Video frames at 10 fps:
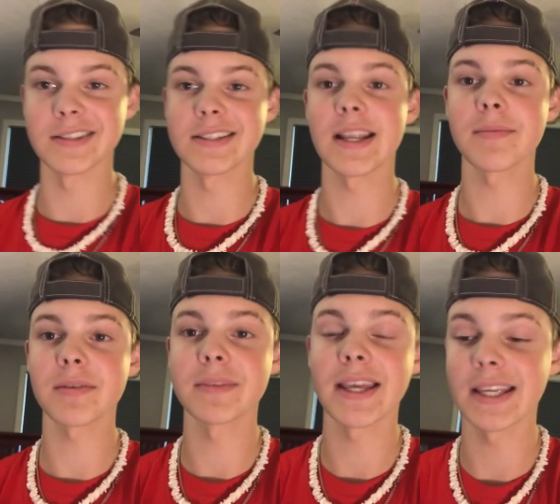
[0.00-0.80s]
steps I'm
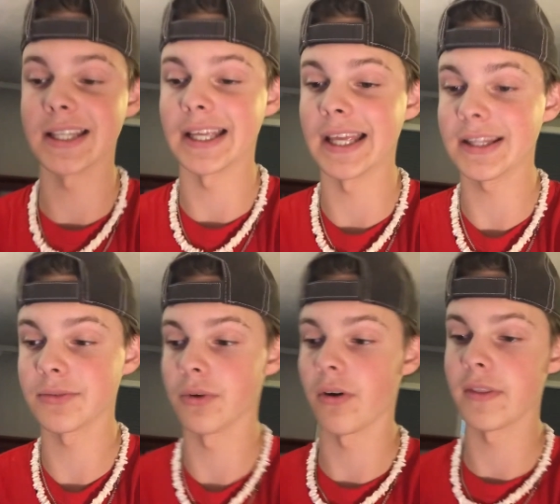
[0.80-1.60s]
taking to get
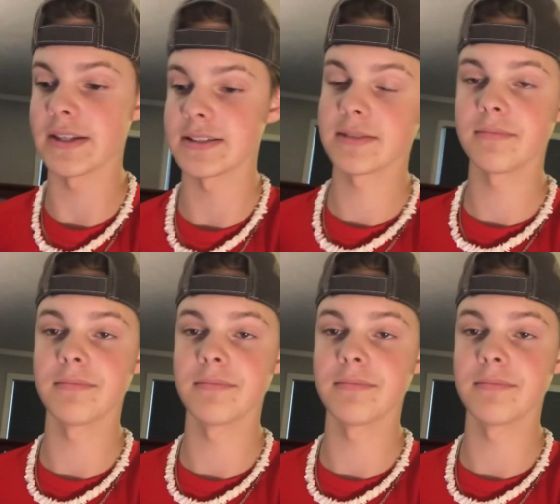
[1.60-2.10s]
through all this,